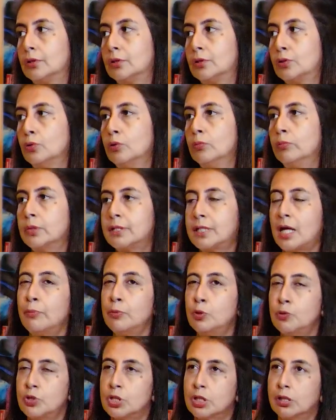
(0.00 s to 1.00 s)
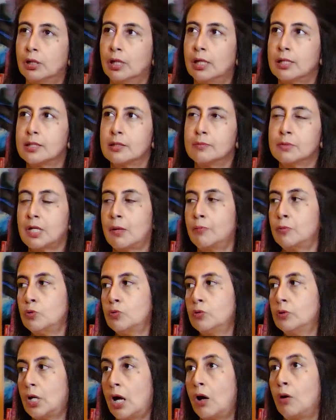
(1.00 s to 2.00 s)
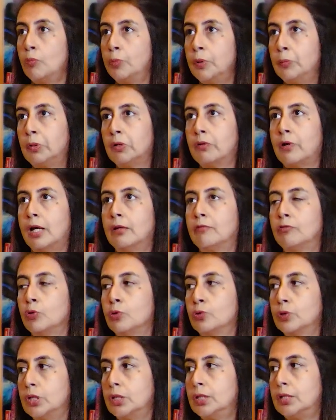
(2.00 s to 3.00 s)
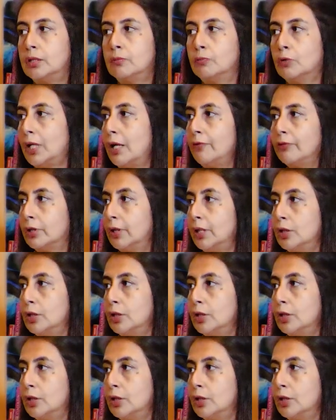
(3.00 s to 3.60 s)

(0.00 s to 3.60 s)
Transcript: So some do journalism, some do, now people write for OTT, whatever.